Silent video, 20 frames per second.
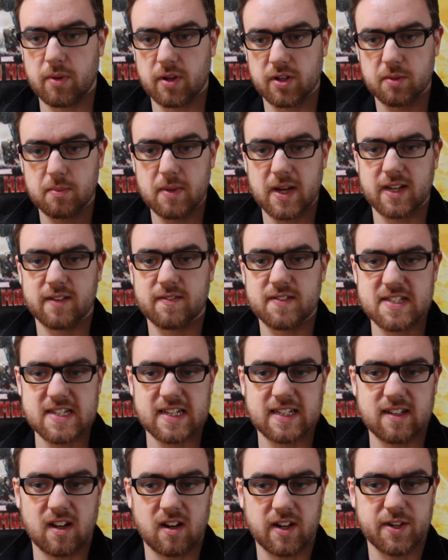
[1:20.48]
You may have
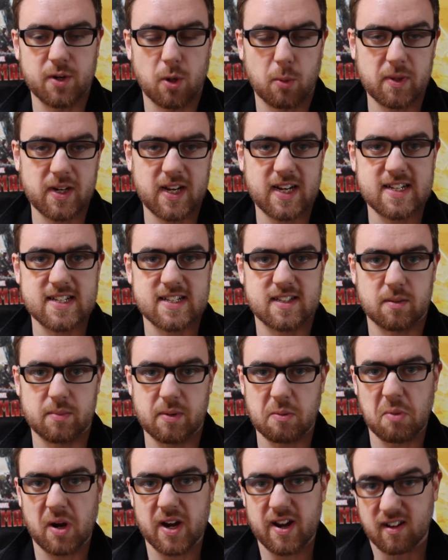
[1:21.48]
seen that I nominated
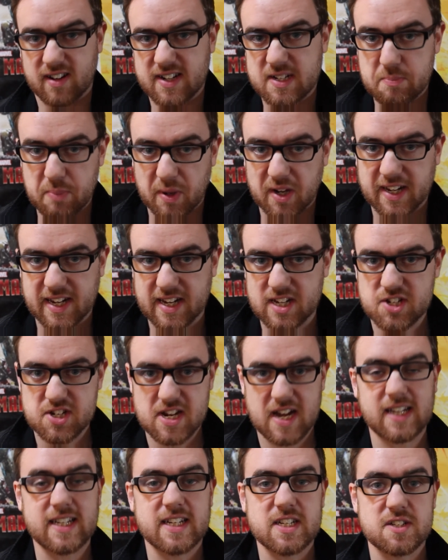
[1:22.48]
them in my Ice Bucket
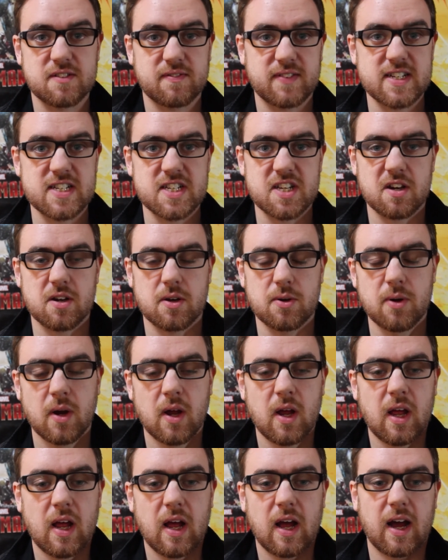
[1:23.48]
Challenge video.
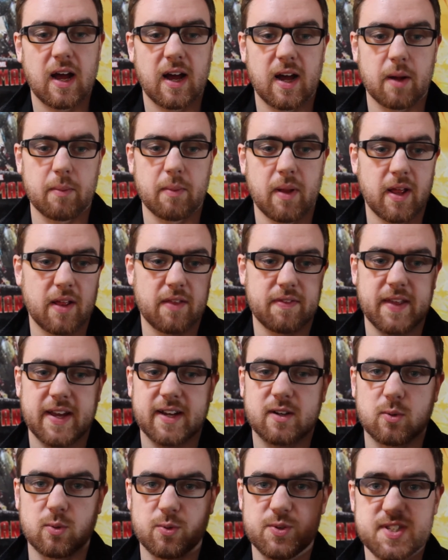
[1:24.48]

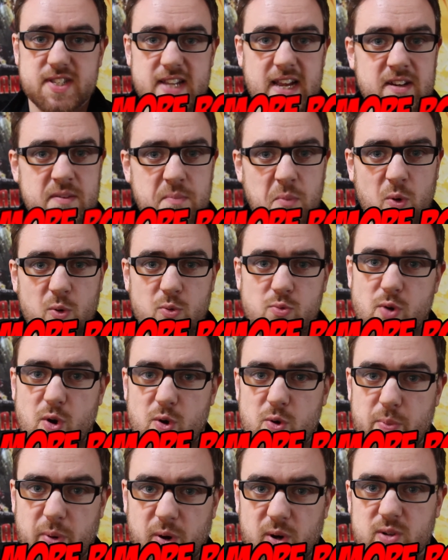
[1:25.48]
They're called Send More
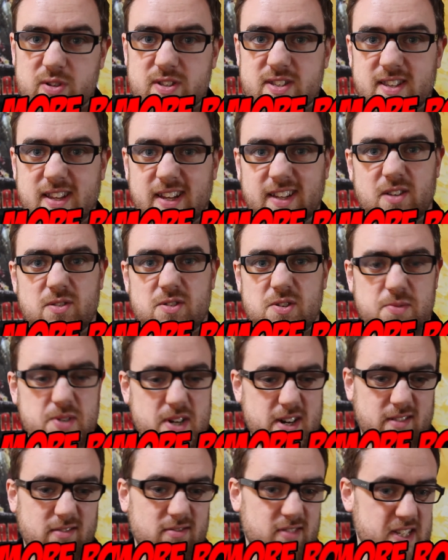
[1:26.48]
Robots. Their YouTube
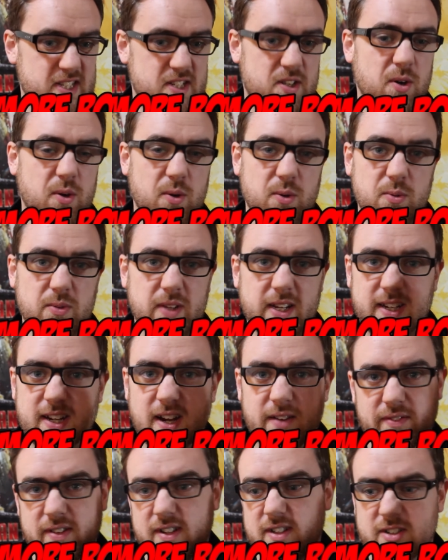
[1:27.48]
channel is cool. They
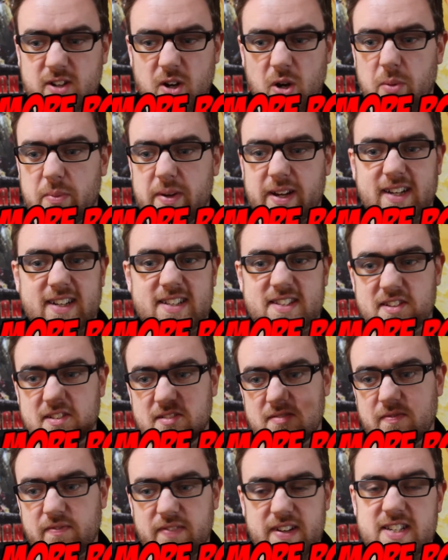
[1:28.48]
cover comics
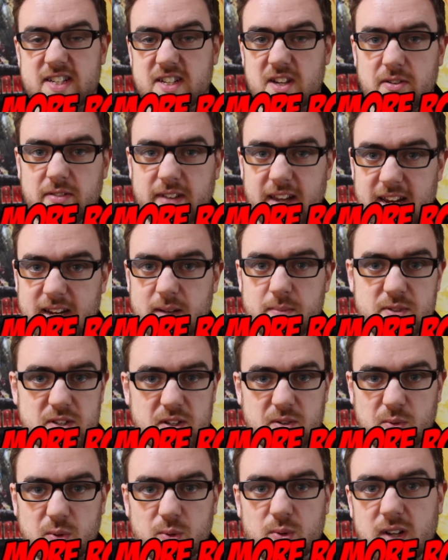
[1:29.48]
and video
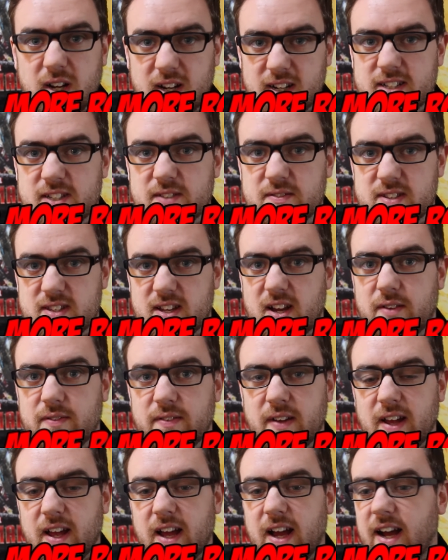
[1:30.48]
games and all kinds of
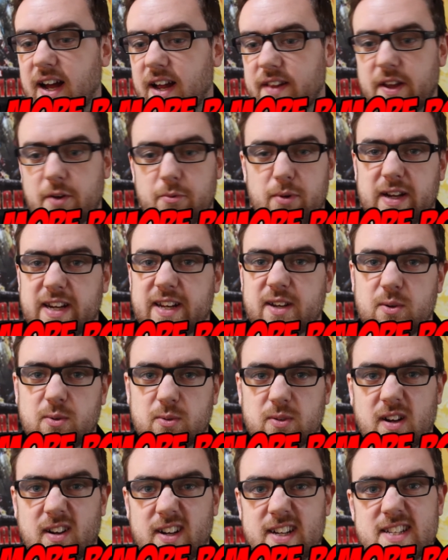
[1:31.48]
stuff. They're really
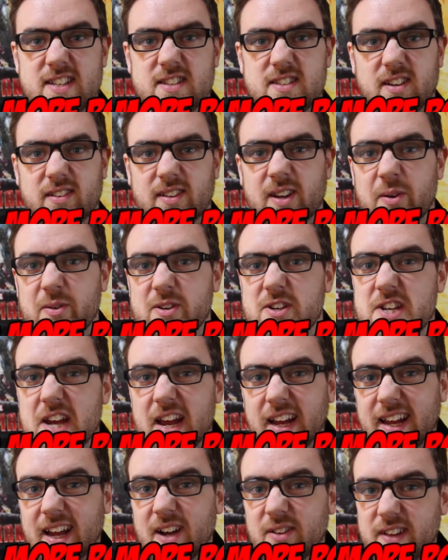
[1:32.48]
cool guys, so go and
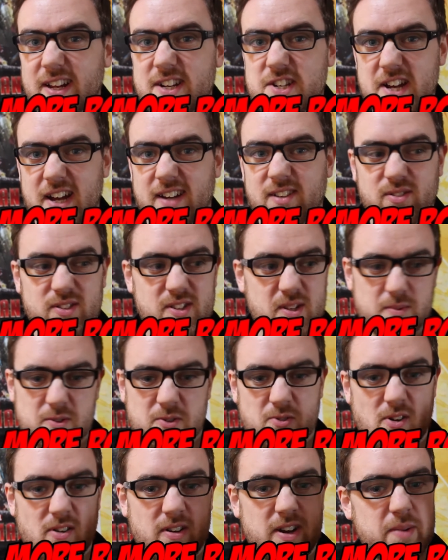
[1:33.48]
check out their channel,
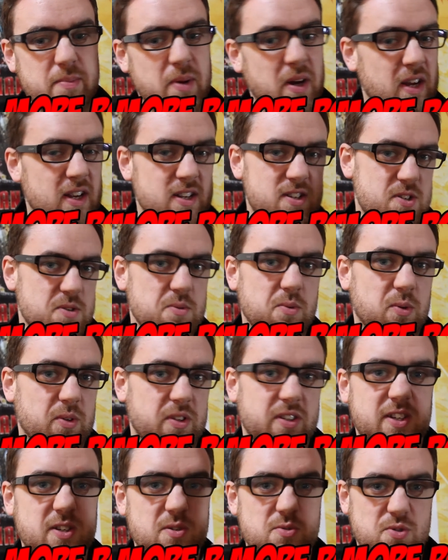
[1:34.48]
subscribe, do all
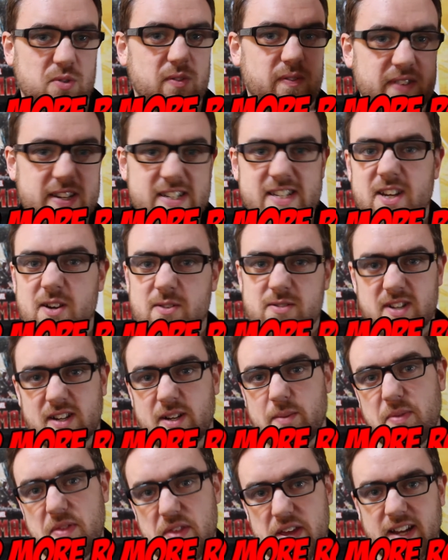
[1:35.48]
the usual video
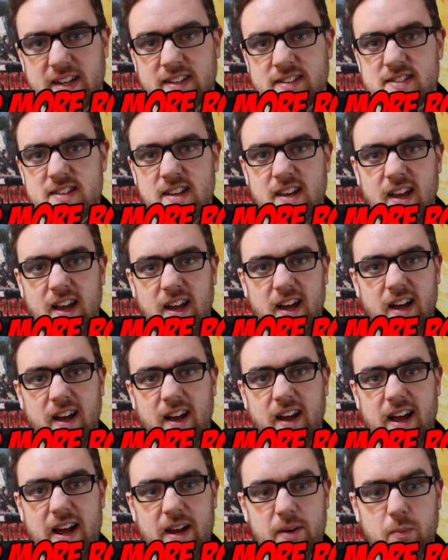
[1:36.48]
type things,
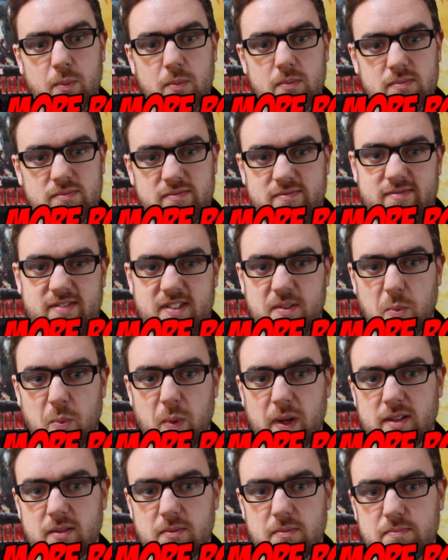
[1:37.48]
and you
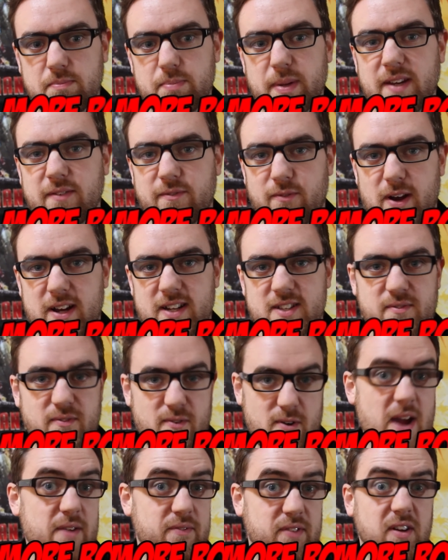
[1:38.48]
will be friends
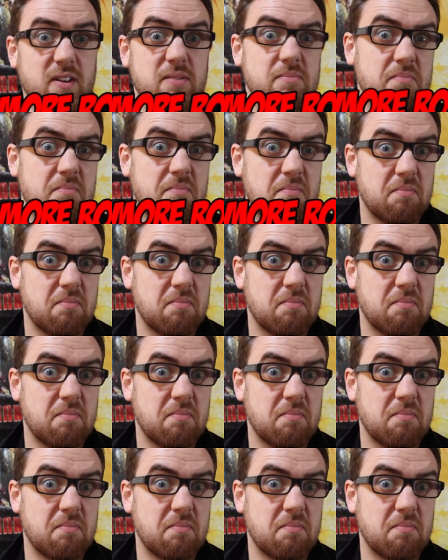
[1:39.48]
forever.